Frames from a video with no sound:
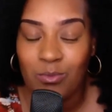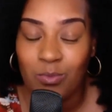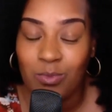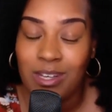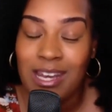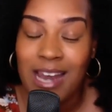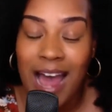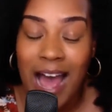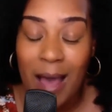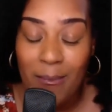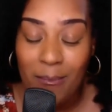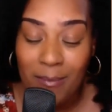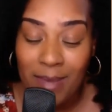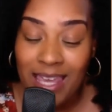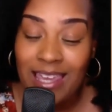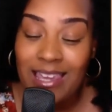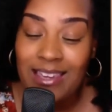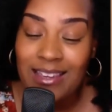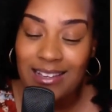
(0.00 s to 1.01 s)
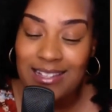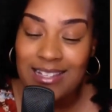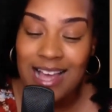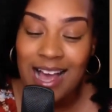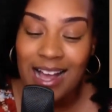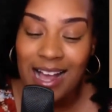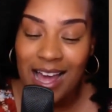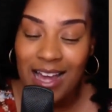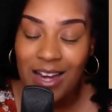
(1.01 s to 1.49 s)
not me, because
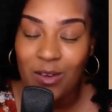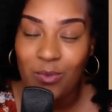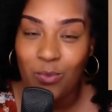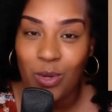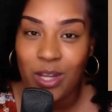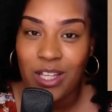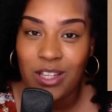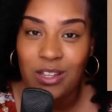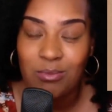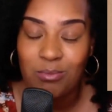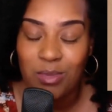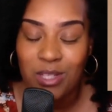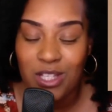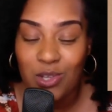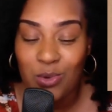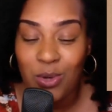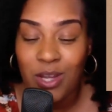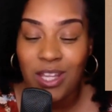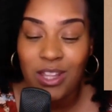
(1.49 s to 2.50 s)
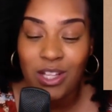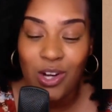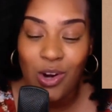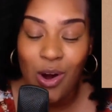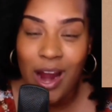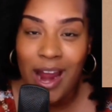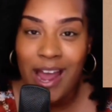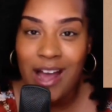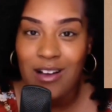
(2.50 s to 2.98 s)
I kind of went between the
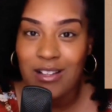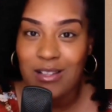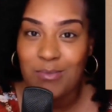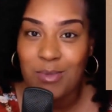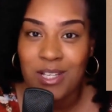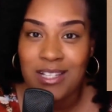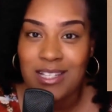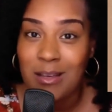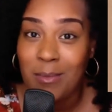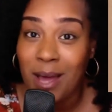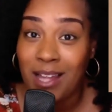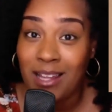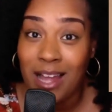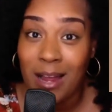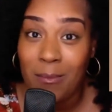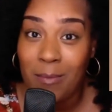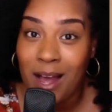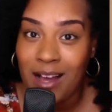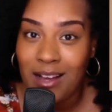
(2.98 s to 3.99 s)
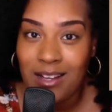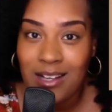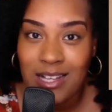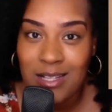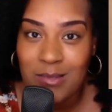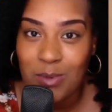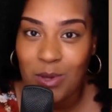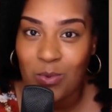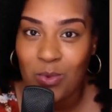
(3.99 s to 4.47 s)
crowds, but somebody like my
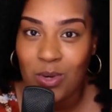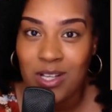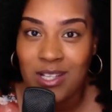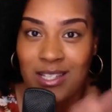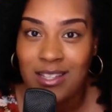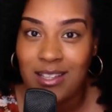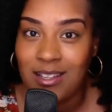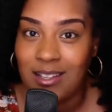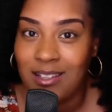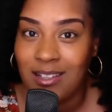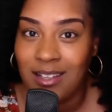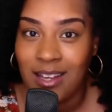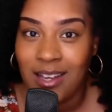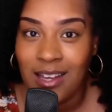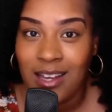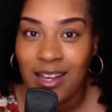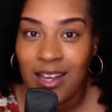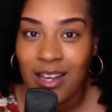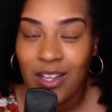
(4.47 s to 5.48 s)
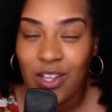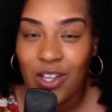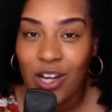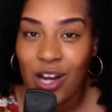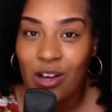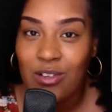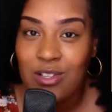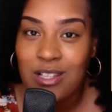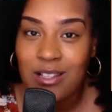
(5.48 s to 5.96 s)
husband was
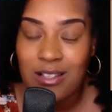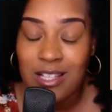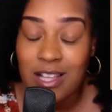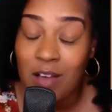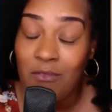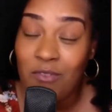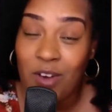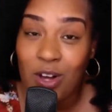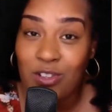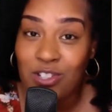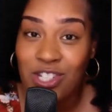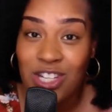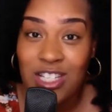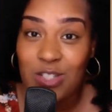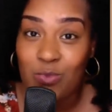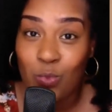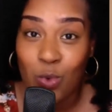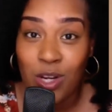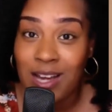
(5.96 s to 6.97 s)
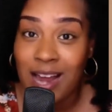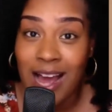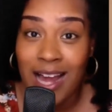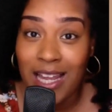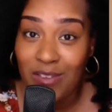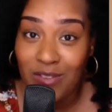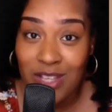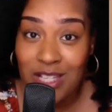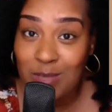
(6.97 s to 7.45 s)
some folks just would not
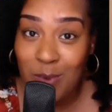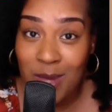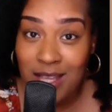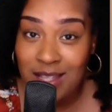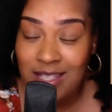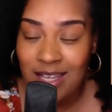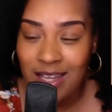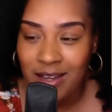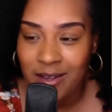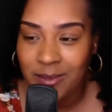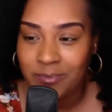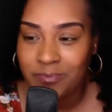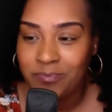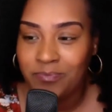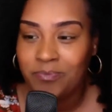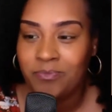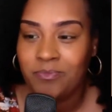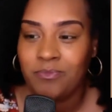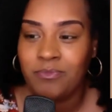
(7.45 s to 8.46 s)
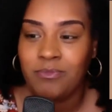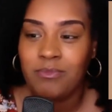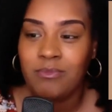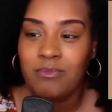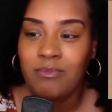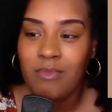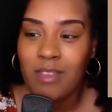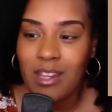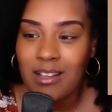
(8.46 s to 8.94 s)
even speak to him.
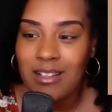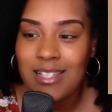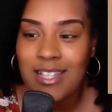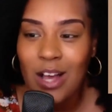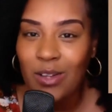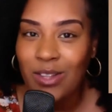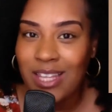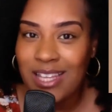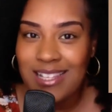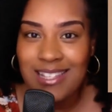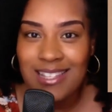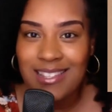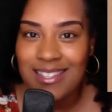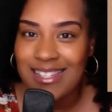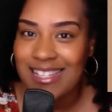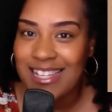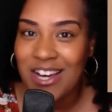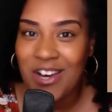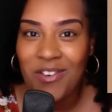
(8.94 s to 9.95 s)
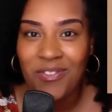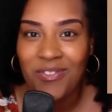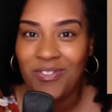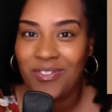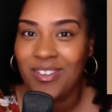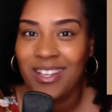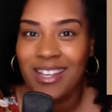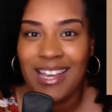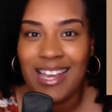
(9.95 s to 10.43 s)
So this stuff
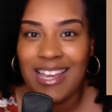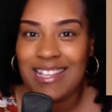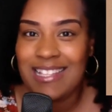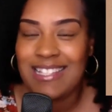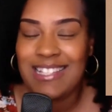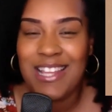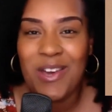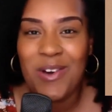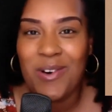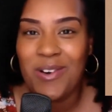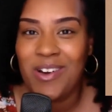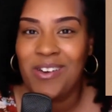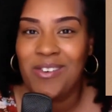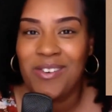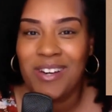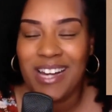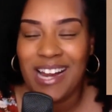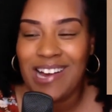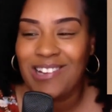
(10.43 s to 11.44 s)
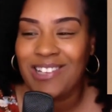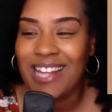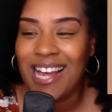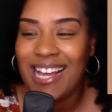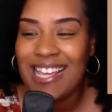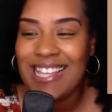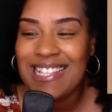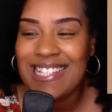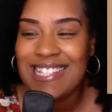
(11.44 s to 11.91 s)
is still going
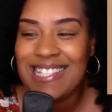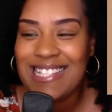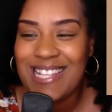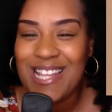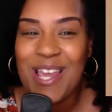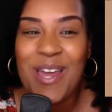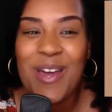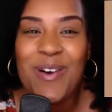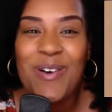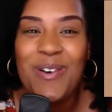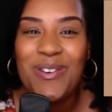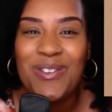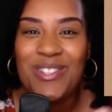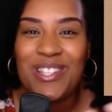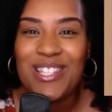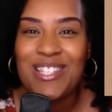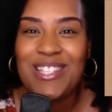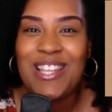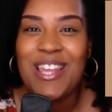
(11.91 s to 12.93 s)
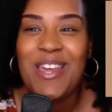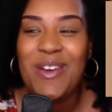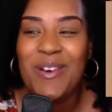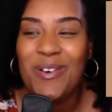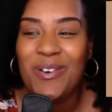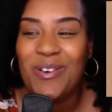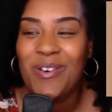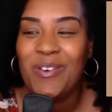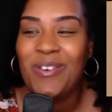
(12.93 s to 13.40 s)
on. It's still
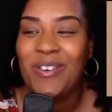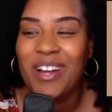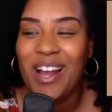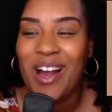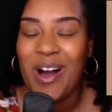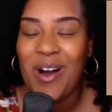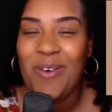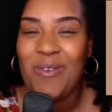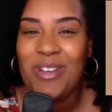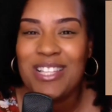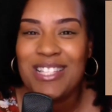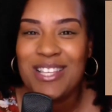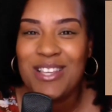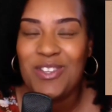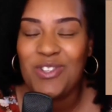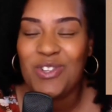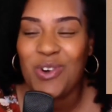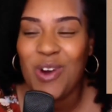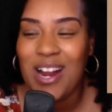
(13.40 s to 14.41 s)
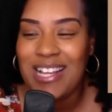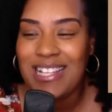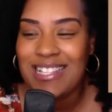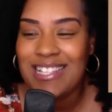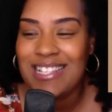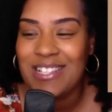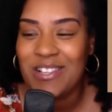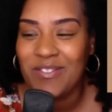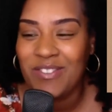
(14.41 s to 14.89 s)
going on. We see
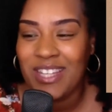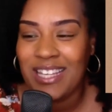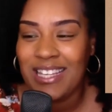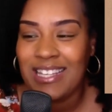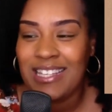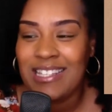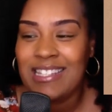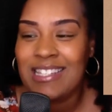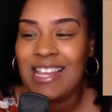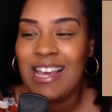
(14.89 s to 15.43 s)
traces of this.